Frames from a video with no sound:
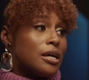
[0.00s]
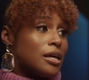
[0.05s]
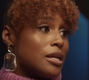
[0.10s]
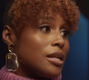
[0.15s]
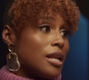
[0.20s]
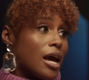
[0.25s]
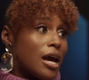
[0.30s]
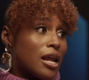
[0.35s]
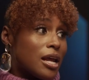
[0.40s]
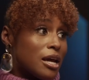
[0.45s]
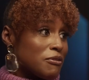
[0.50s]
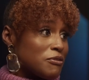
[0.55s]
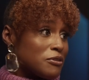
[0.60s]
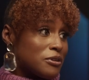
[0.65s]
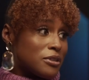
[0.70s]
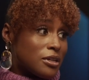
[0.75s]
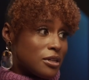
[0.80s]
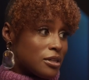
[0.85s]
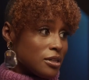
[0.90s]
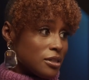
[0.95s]
But then after
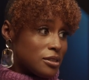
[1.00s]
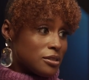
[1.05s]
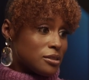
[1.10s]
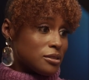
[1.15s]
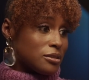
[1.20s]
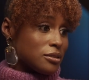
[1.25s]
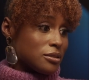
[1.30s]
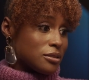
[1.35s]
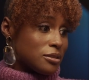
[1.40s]
that,